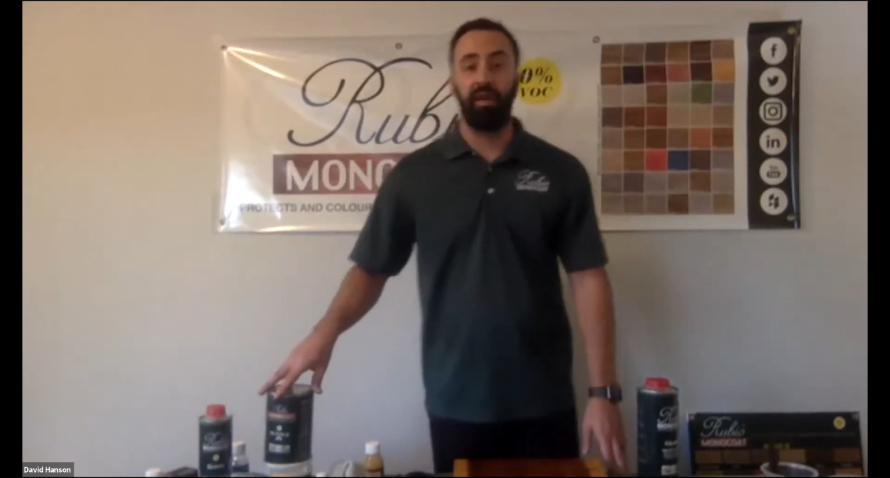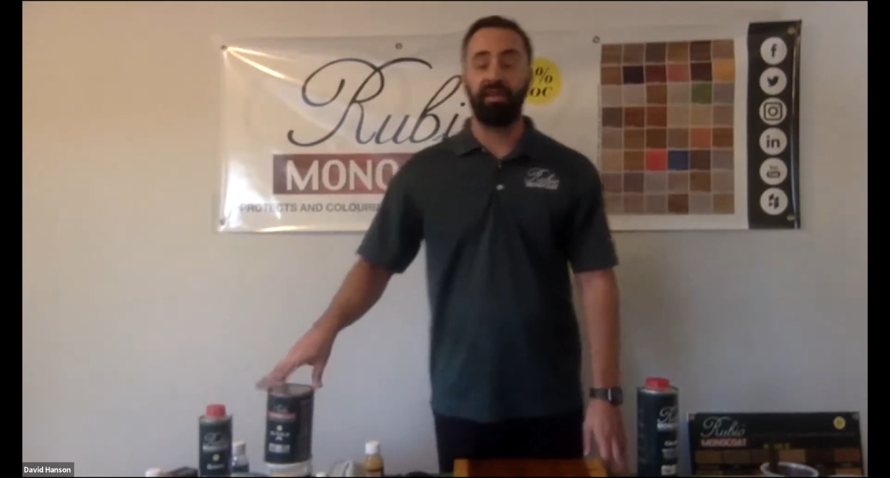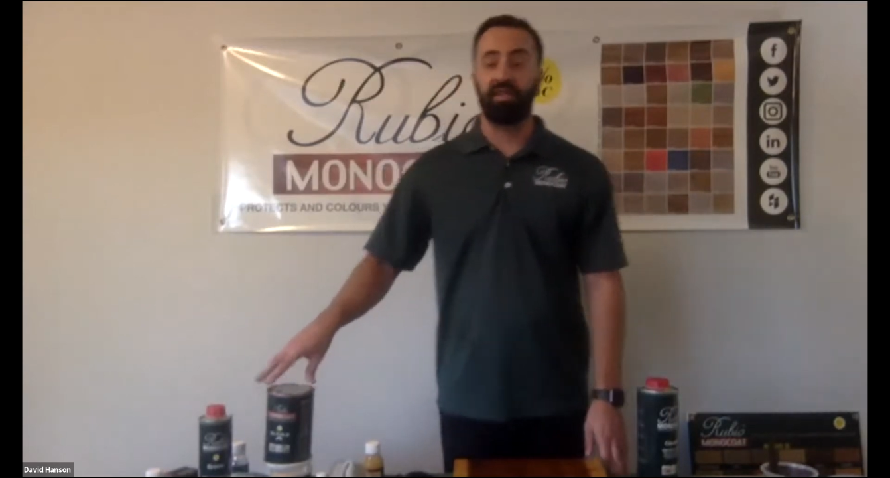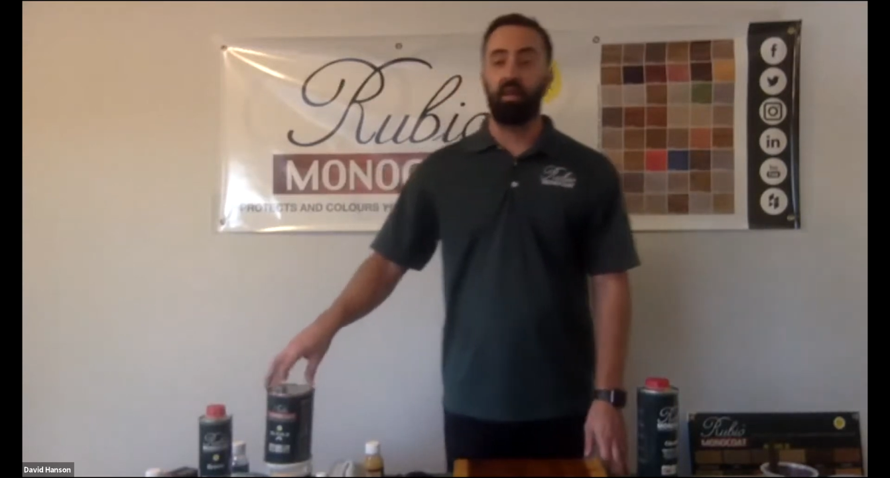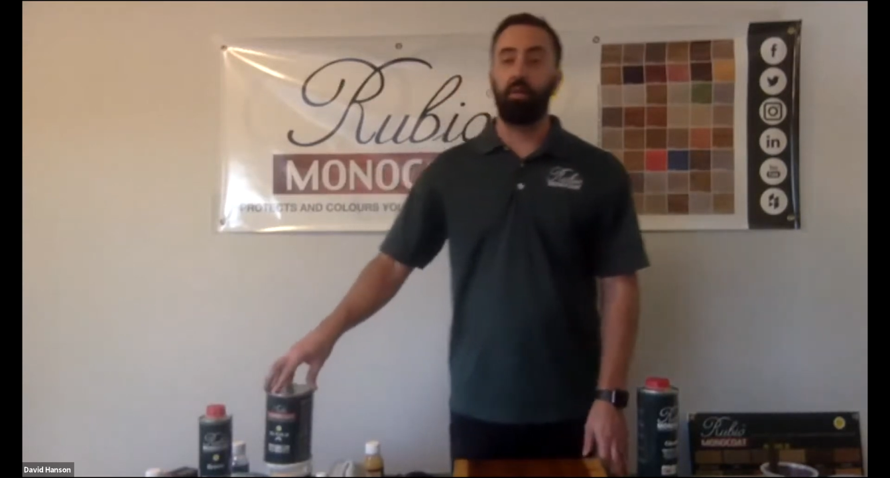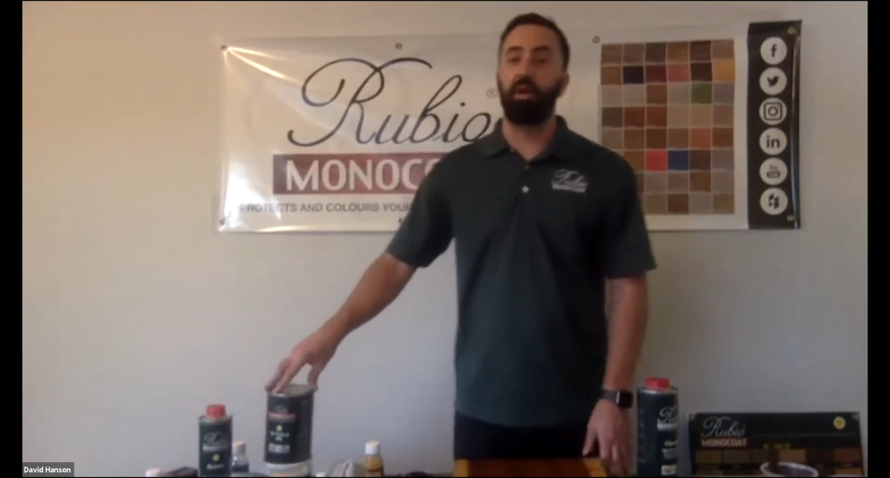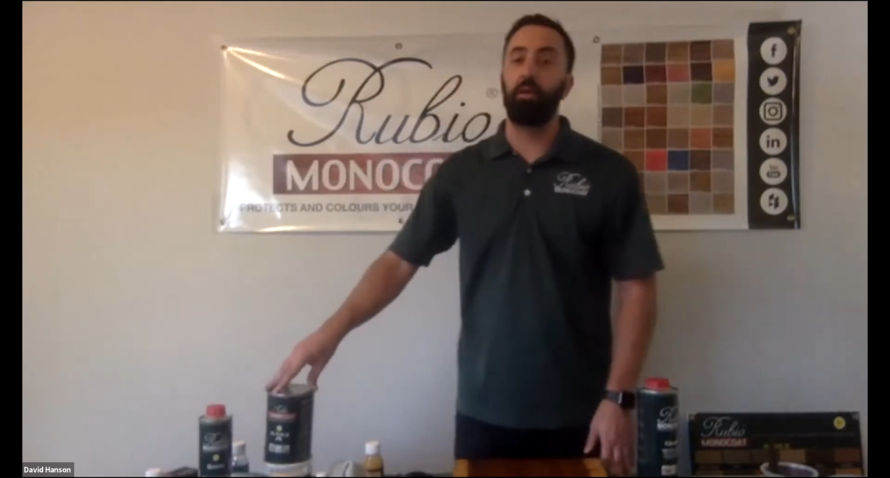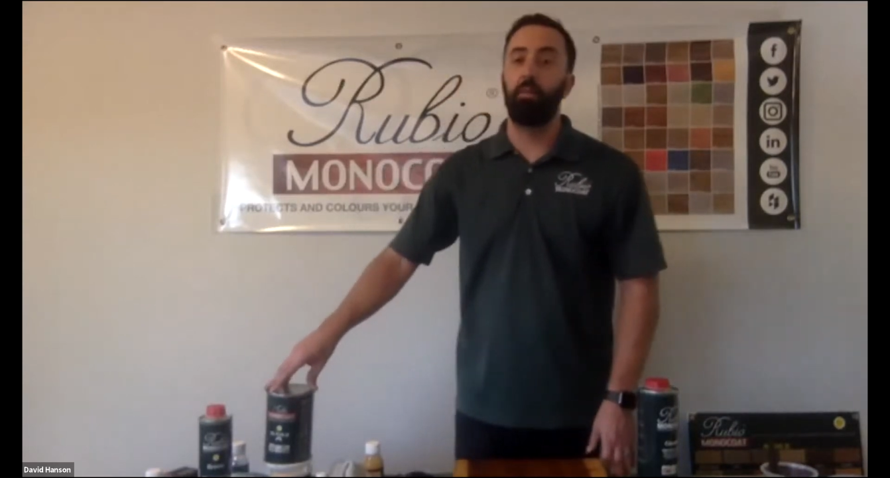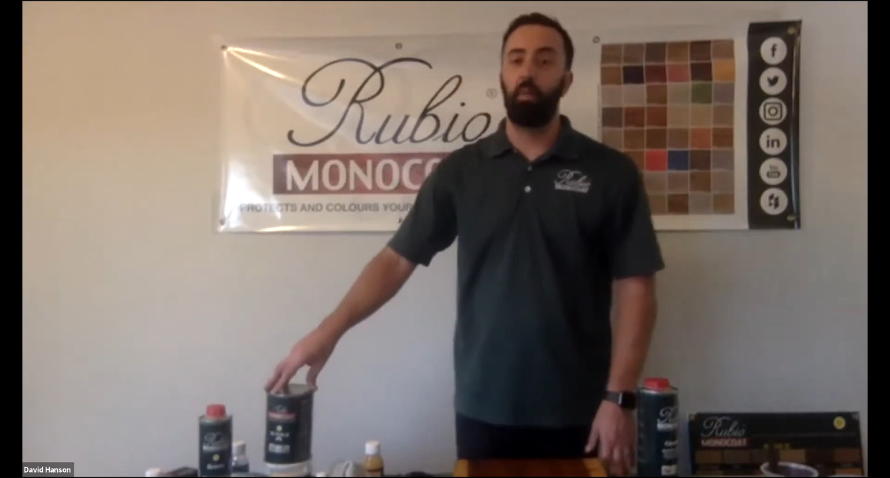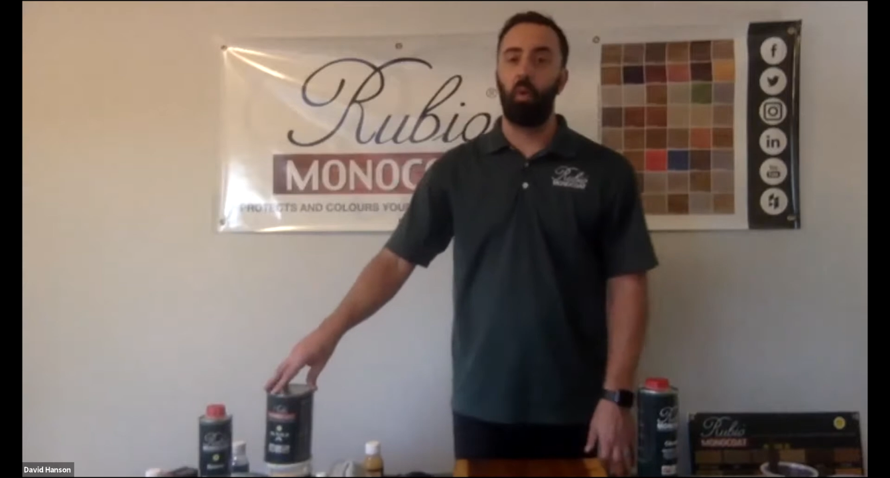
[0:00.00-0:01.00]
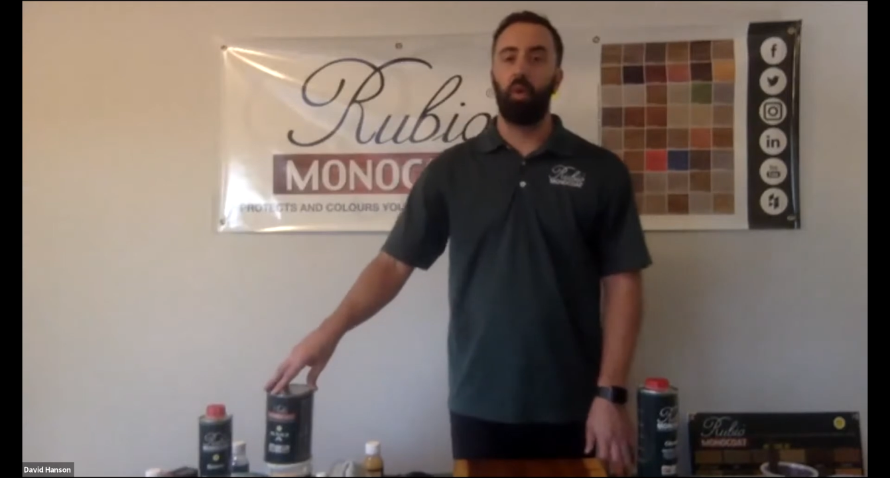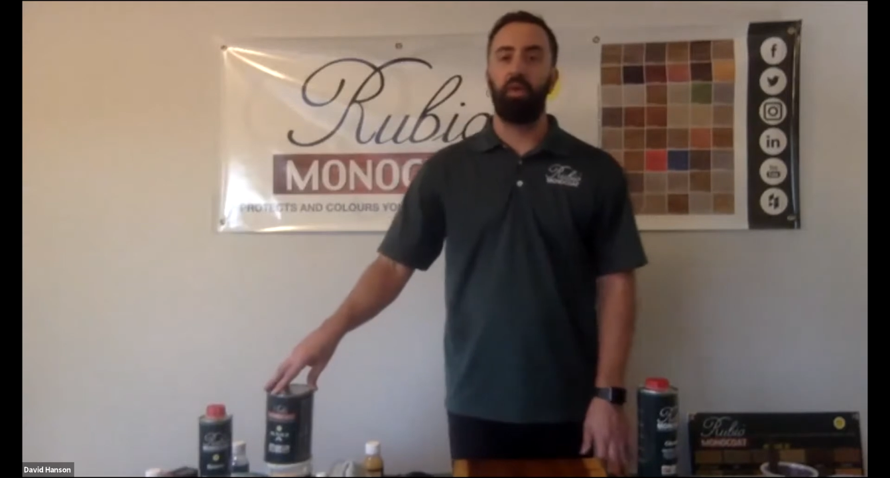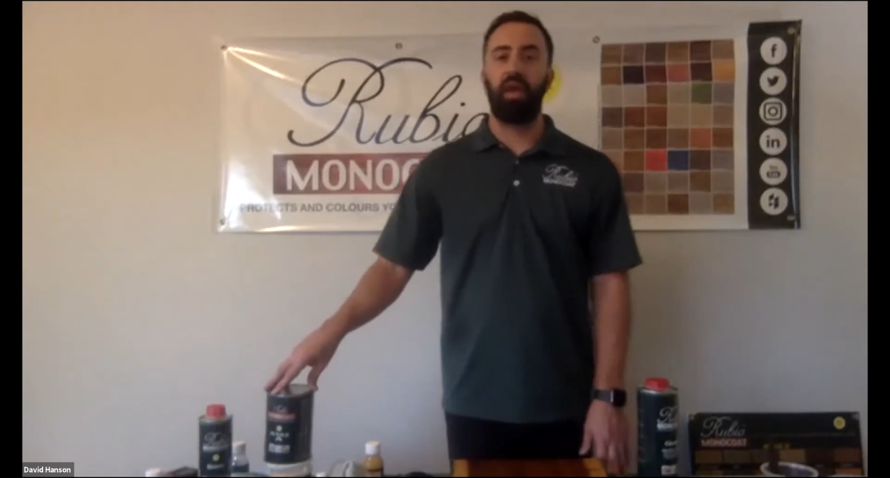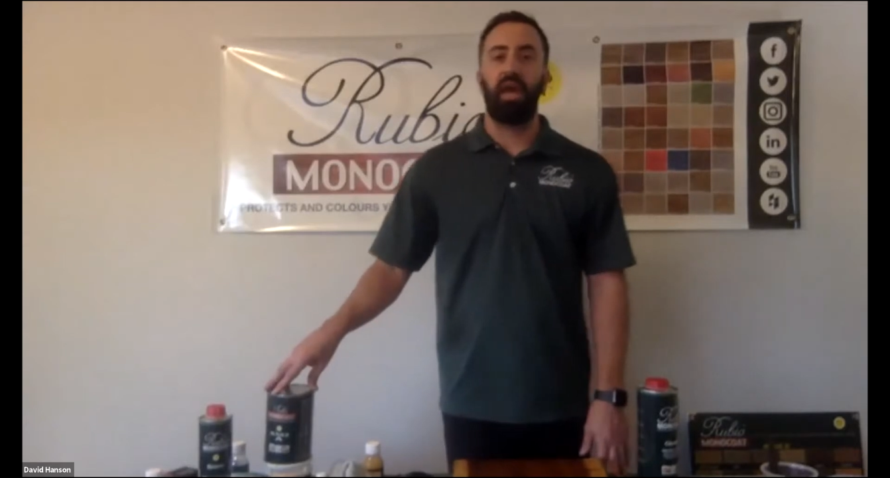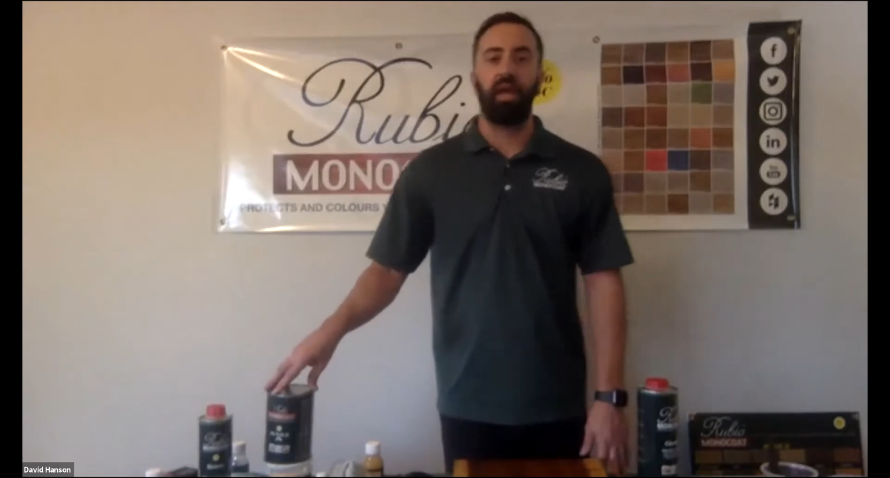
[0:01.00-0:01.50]
accelerator more
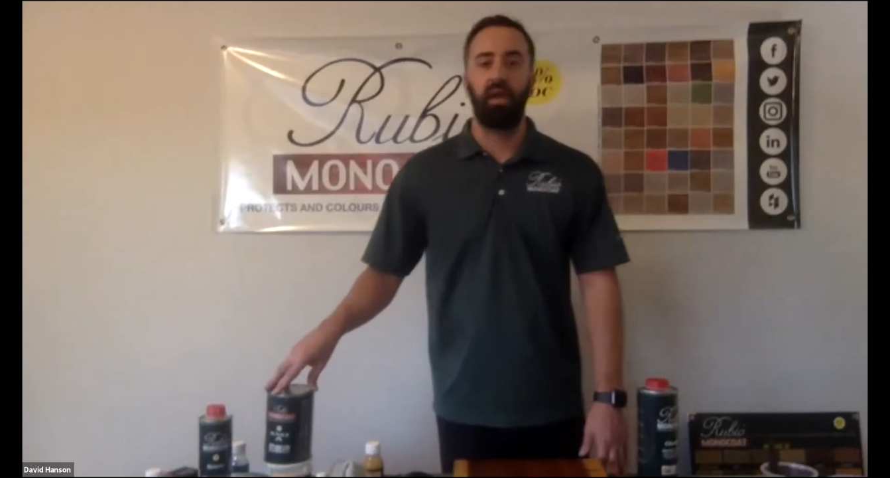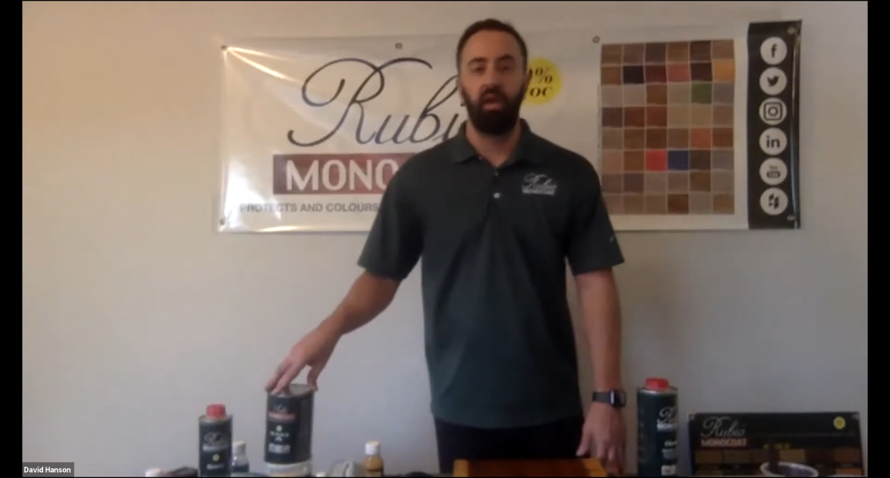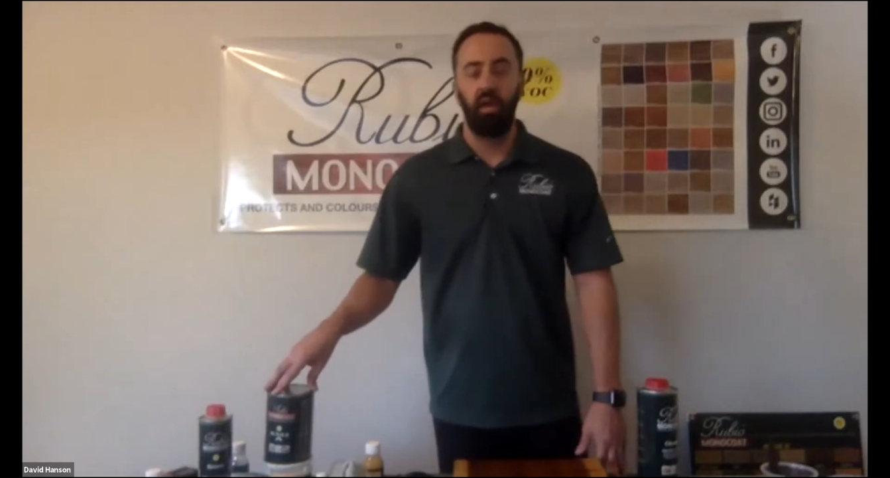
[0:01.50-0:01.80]
than